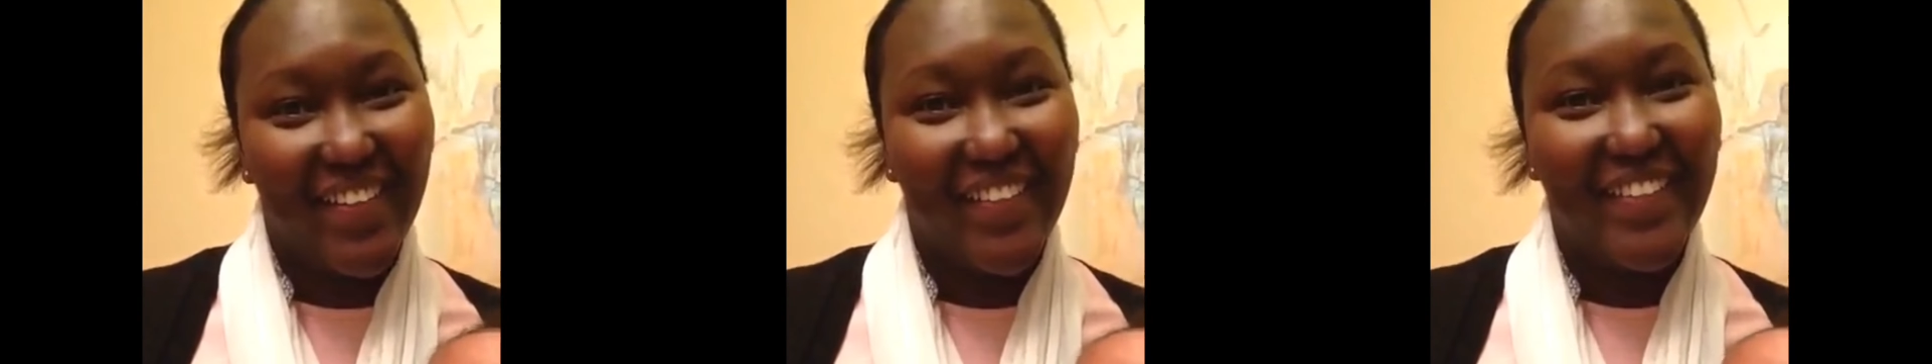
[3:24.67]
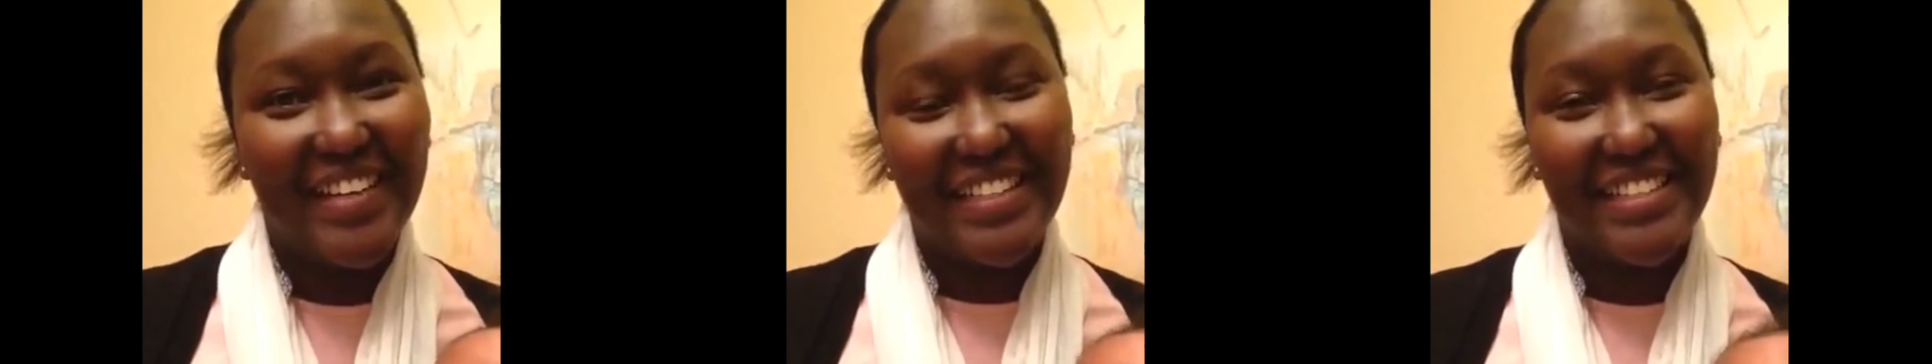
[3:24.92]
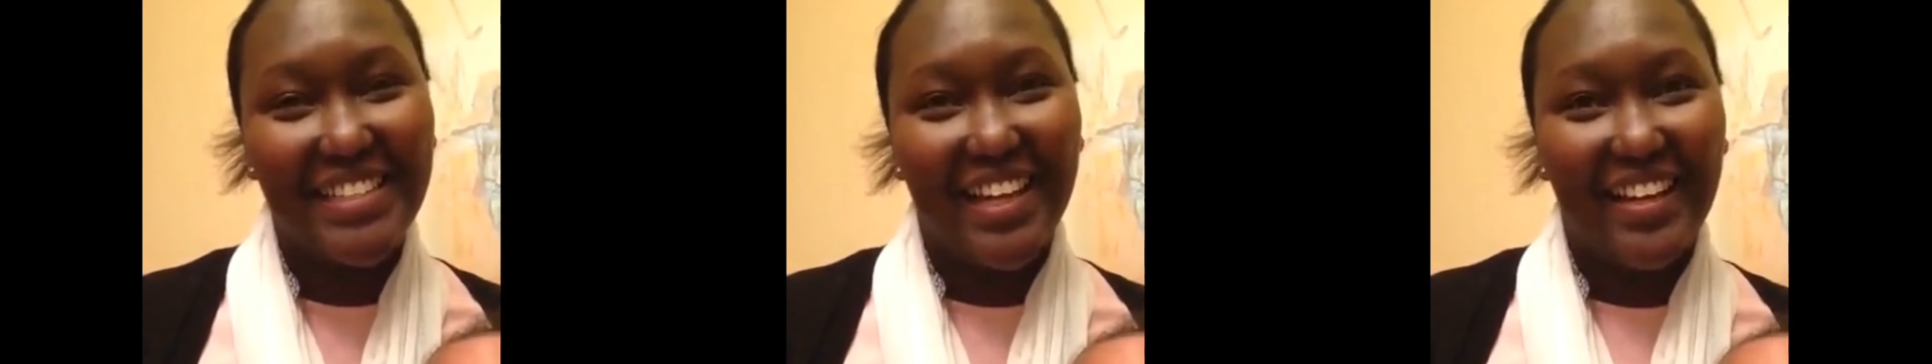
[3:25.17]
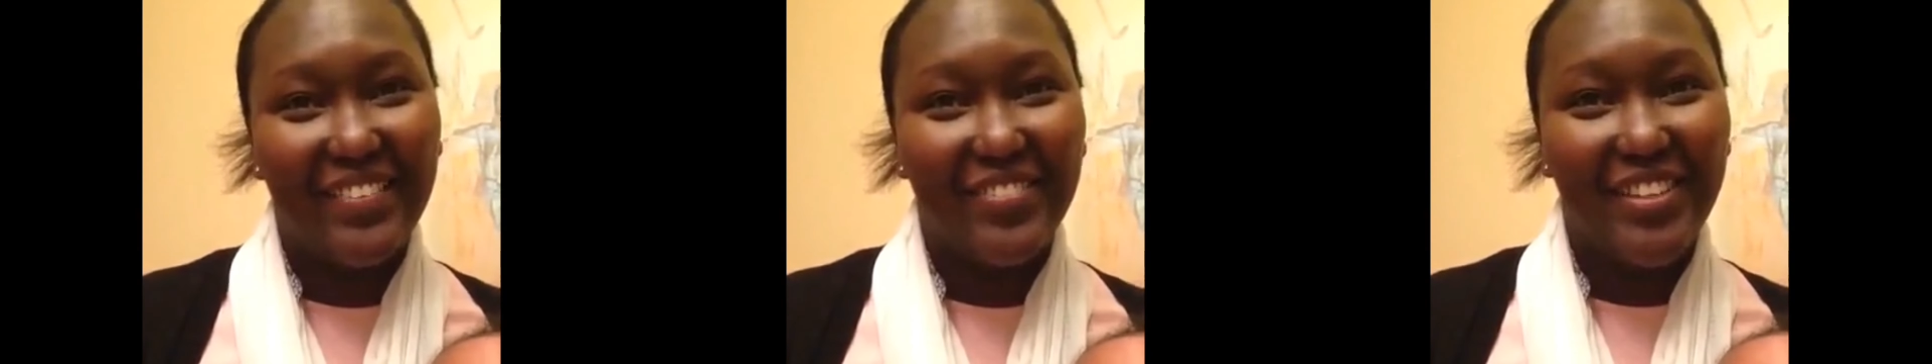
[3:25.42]
it's
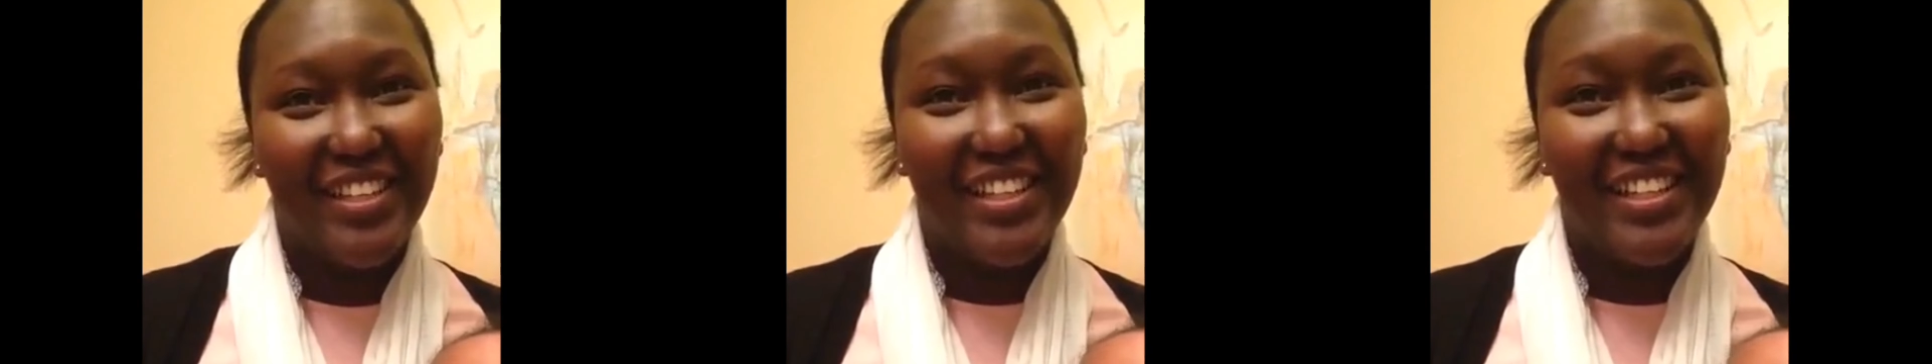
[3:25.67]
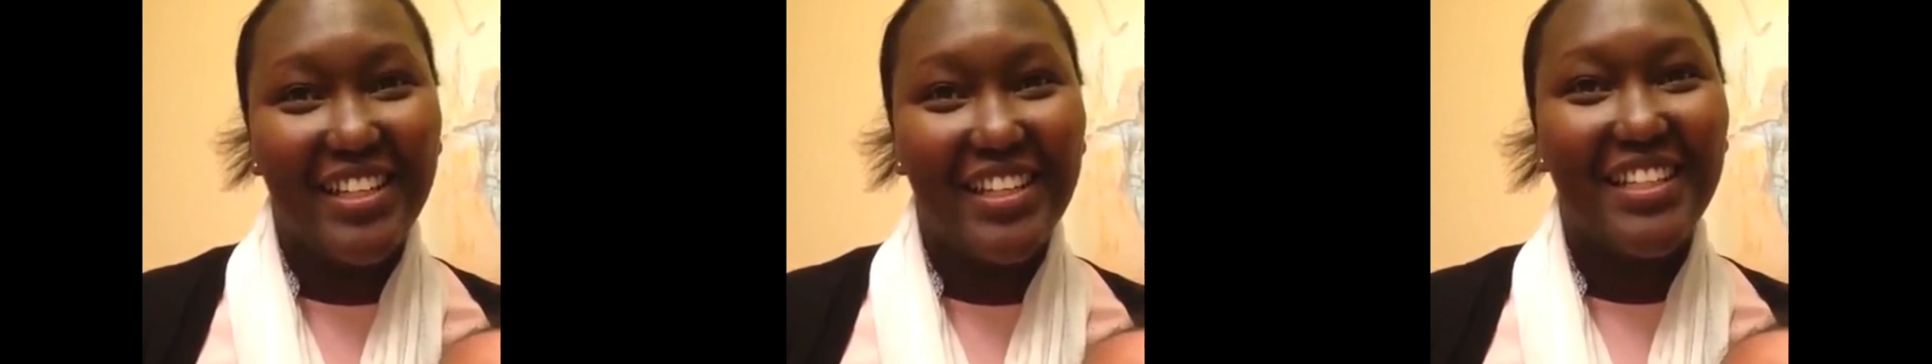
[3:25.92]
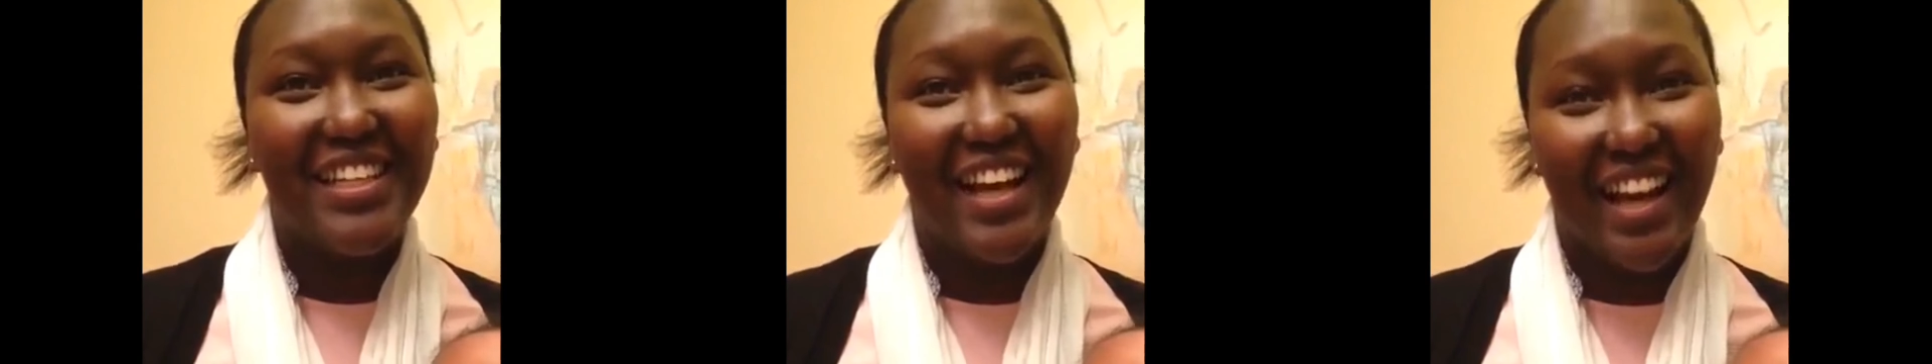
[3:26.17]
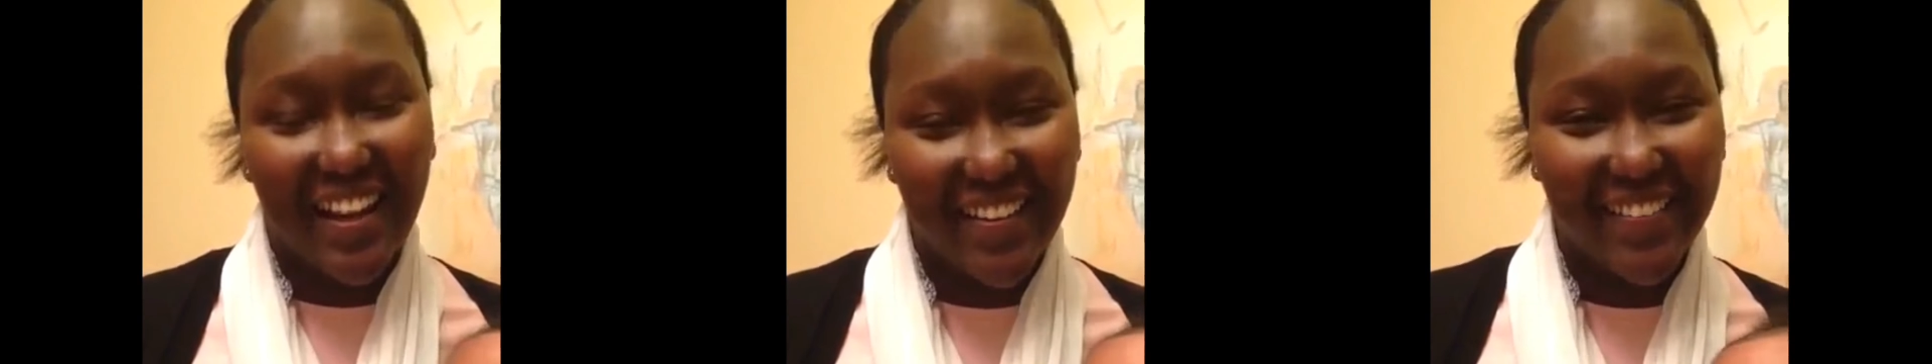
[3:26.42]
Delphine.
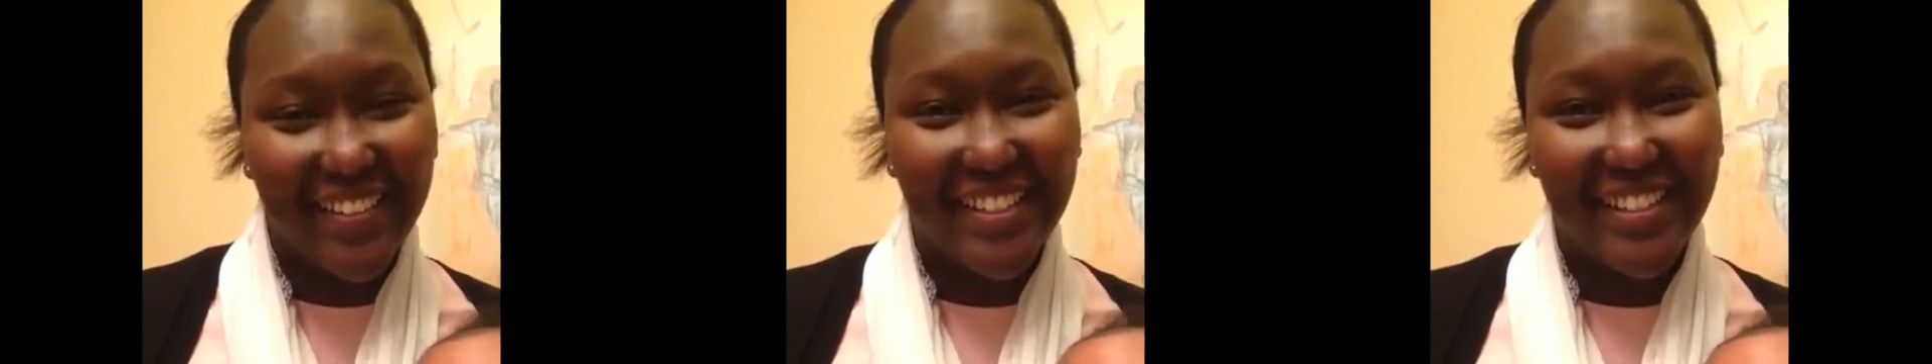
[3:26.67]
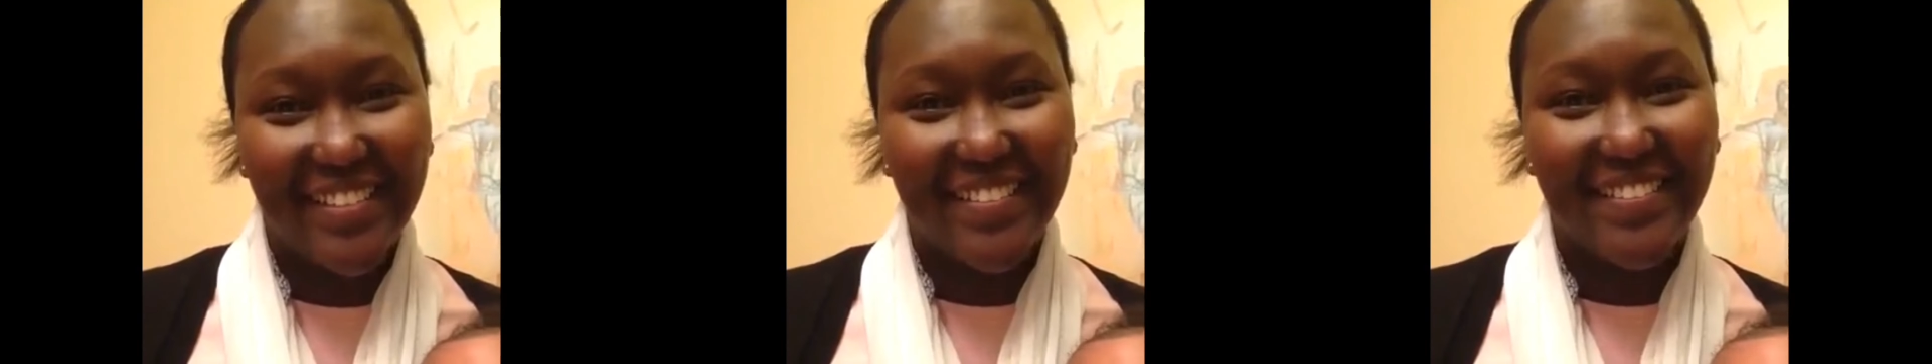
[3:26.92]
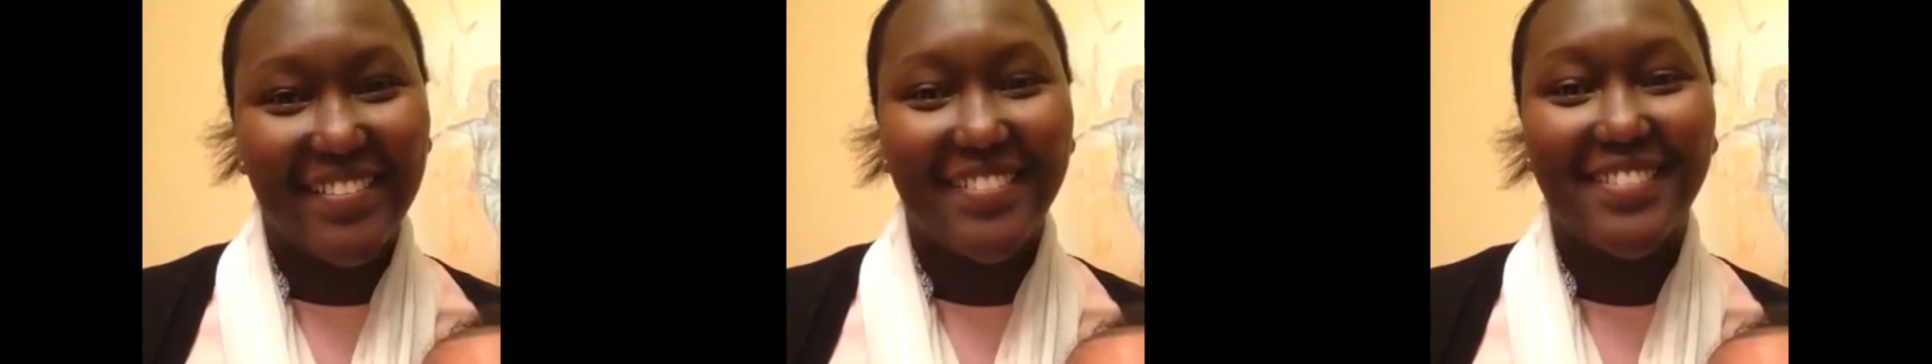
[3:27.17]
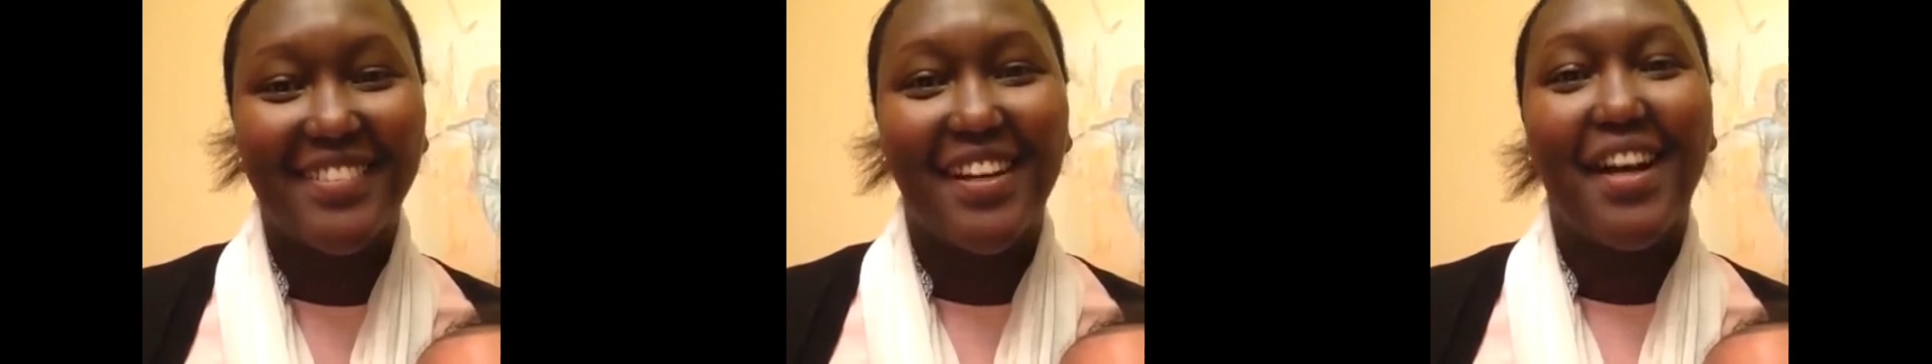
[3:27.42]
How are
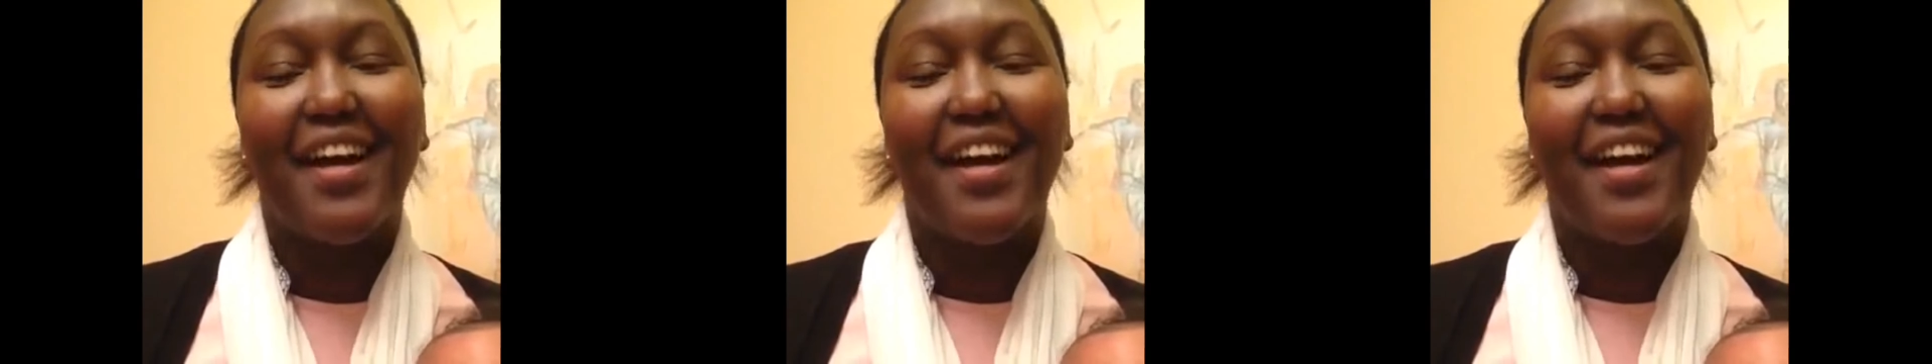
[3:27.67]
you?